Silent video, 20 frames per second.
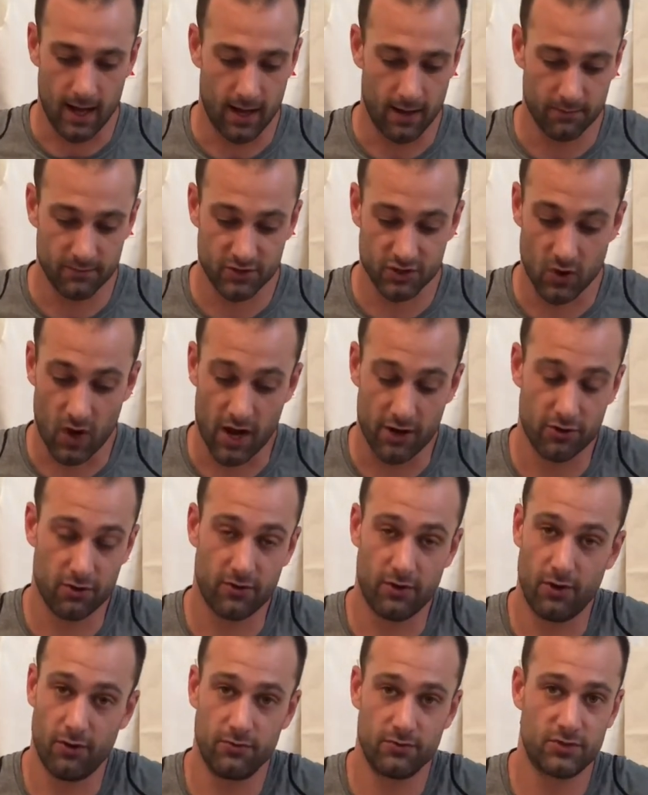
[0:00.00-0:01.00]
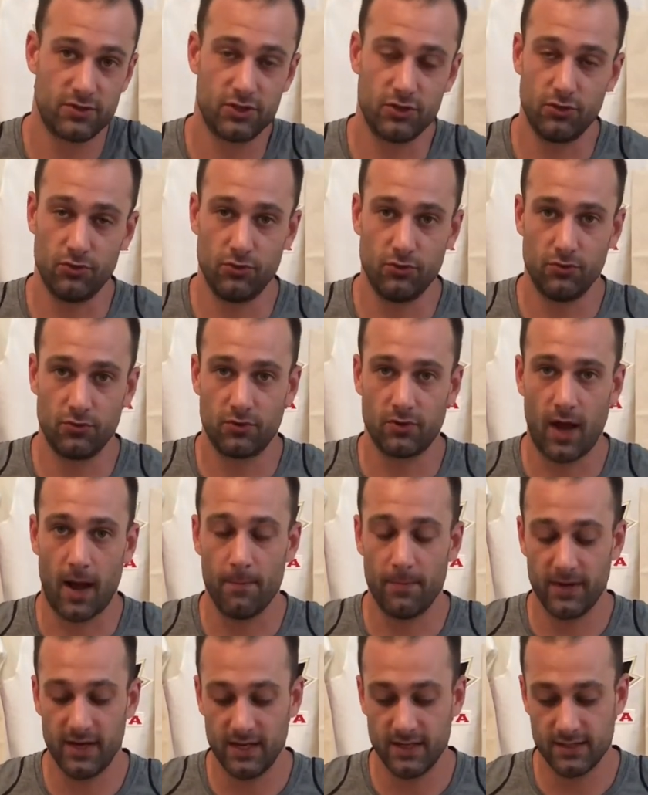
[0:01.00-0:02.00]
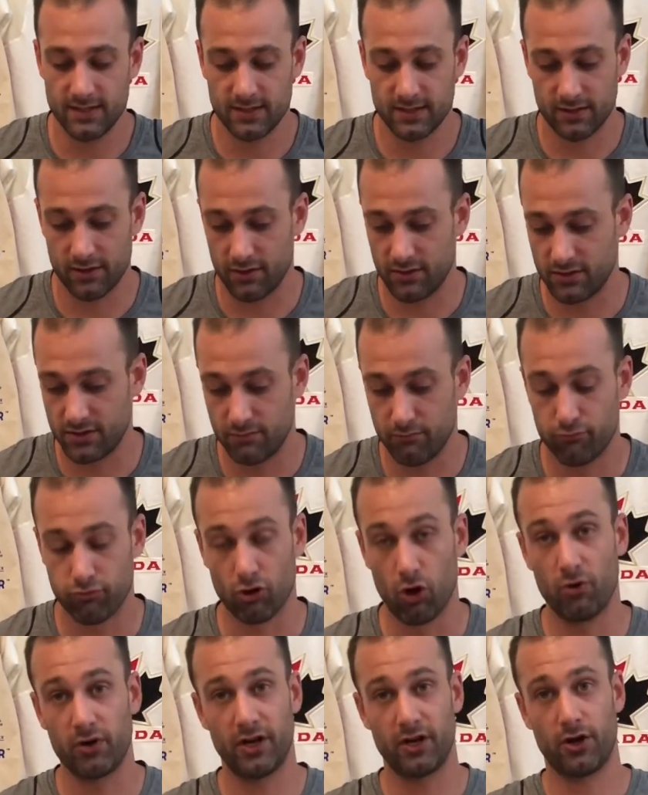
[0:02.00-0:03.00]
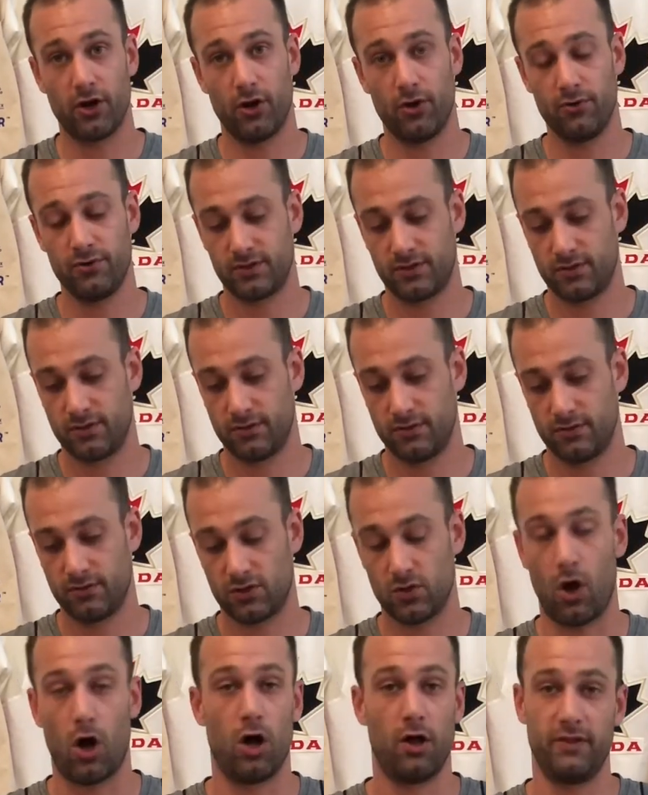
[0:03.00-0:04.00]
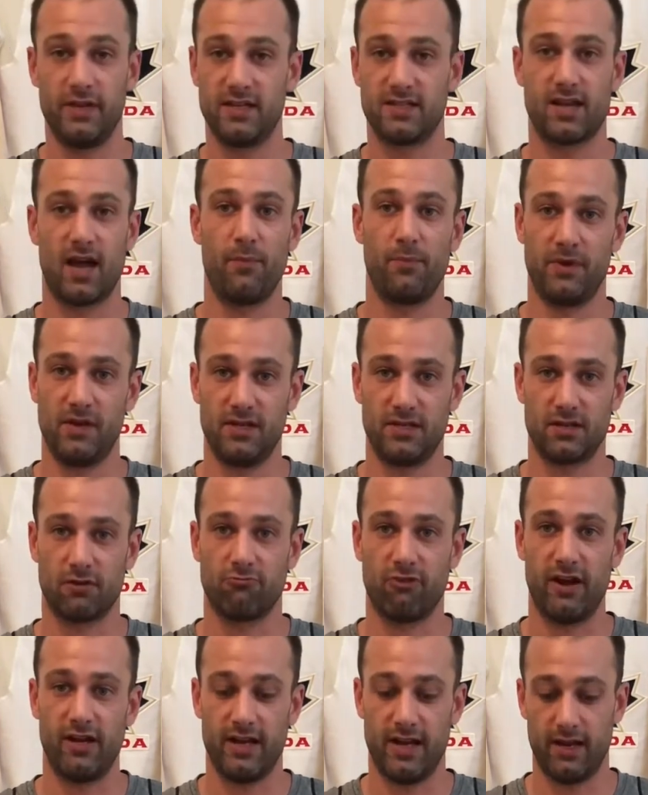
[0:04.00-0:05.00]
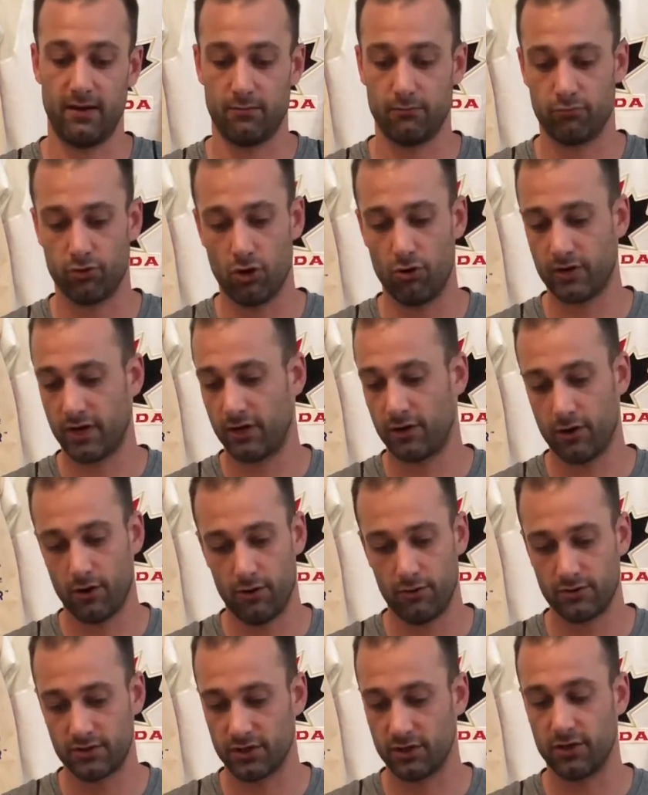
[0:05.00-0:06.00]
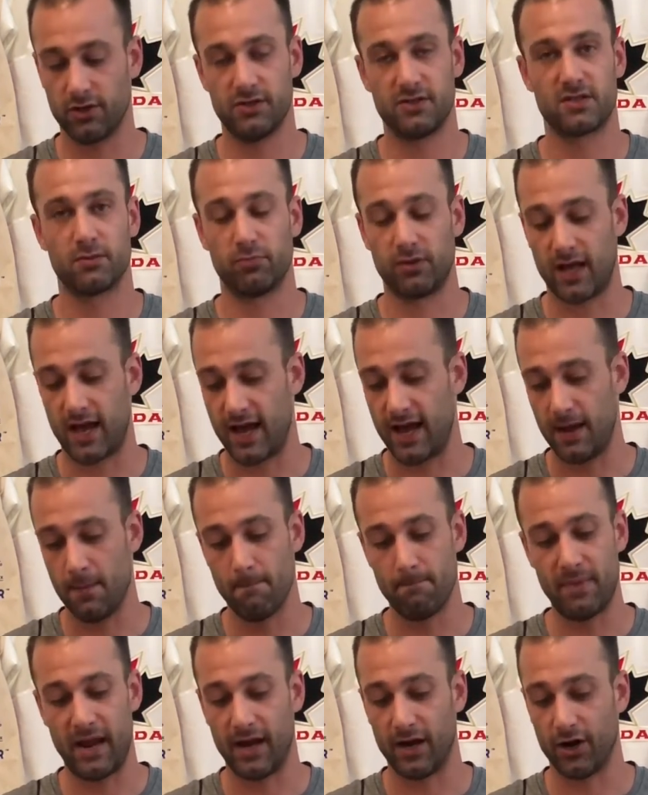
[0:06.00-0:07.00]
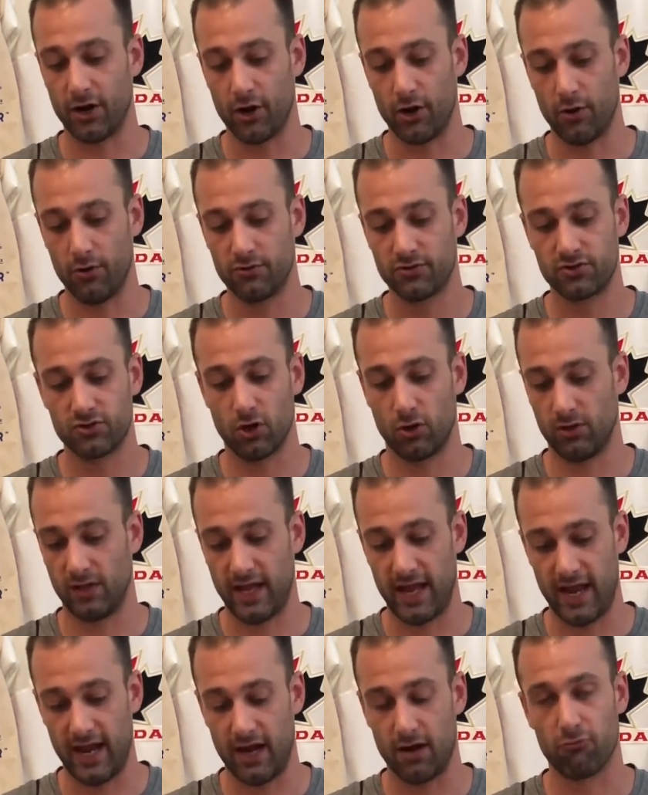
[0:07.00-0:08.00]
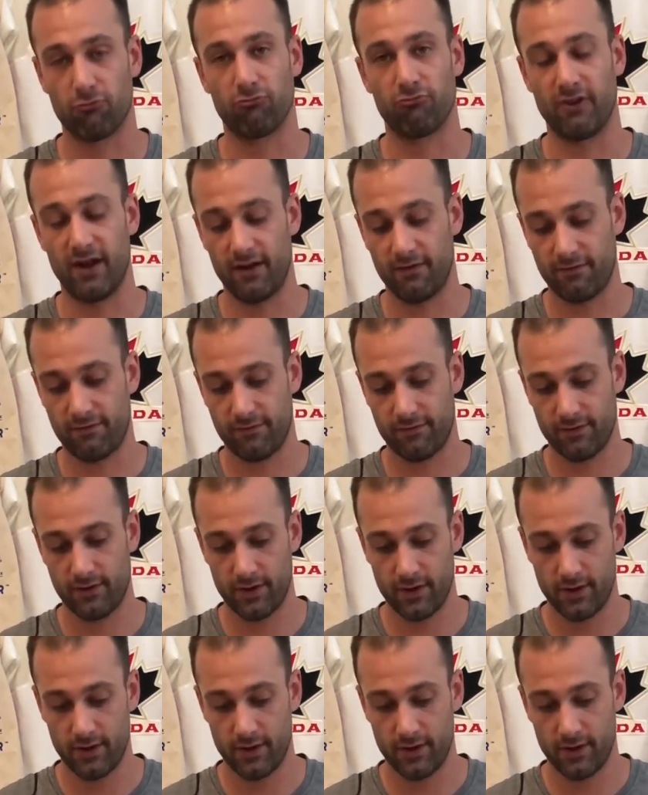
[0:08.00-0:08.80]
So under those two companies, there's Broken Coast. So all these companies irradiate. Broken Coast, Good Supply, Bingo, Soleil, Riff,